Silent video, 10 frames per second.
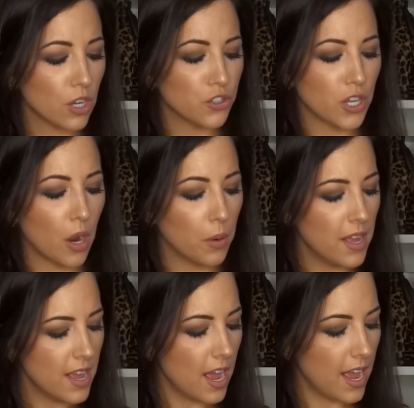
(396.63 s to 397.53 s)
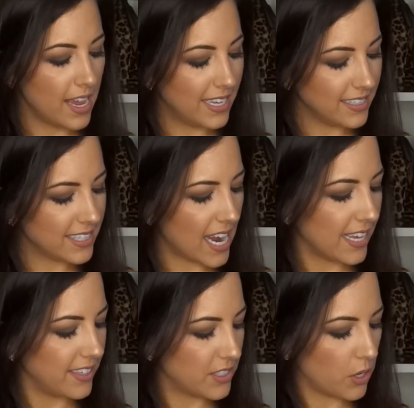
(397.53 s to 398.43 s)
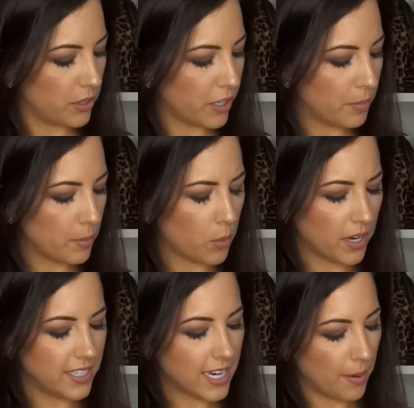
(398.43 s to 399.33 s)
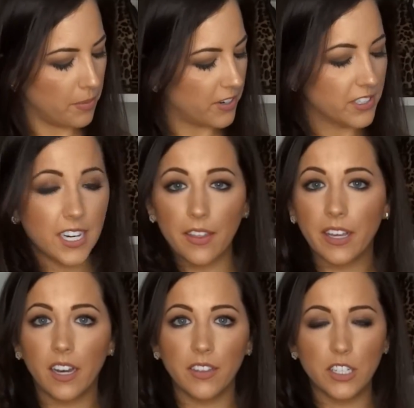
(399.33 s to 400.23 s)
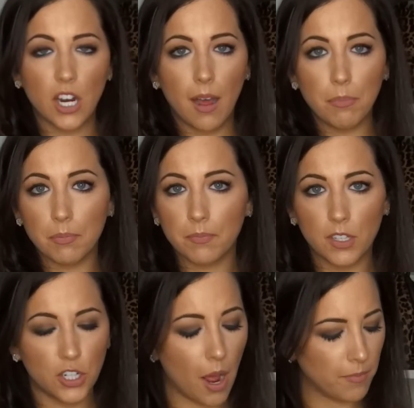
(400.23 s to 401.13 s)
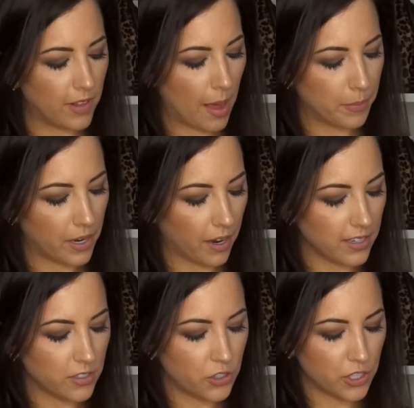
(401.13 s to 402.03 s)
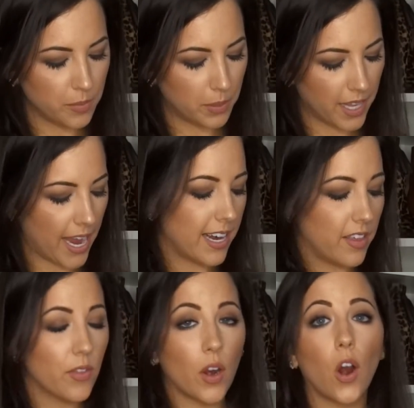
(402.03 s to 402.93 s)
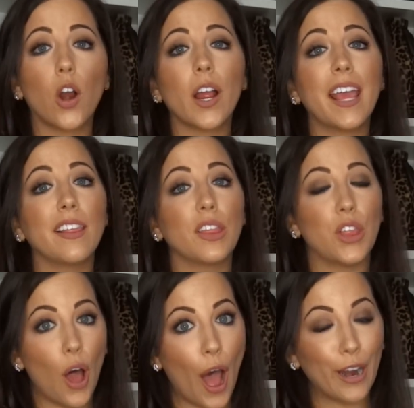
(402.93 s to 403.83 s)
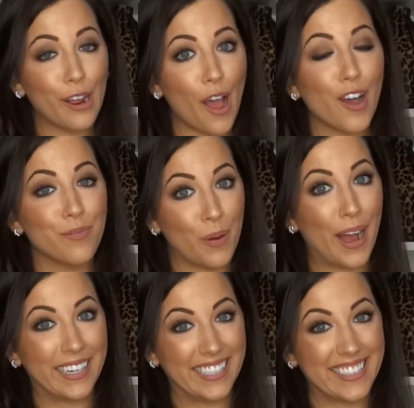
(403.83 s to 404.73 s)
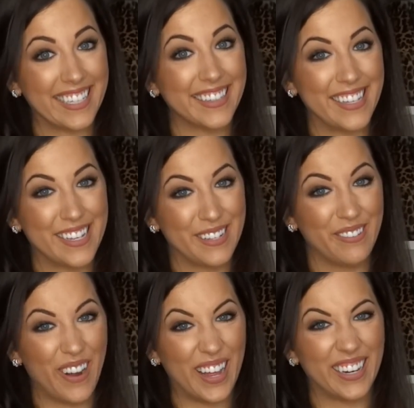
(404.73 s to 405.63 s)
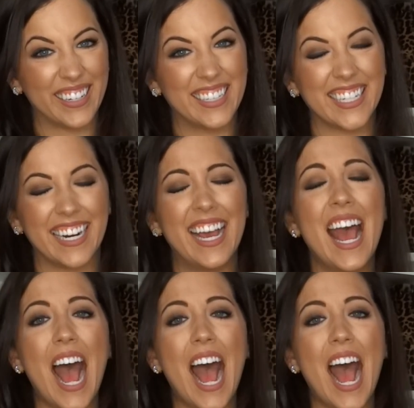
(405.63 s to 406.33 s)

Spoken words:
So inside, let's go a little bit more in depth. There's nothing on the top flap here. It's just plain. There are a lot of pockets in this wallet on a chain.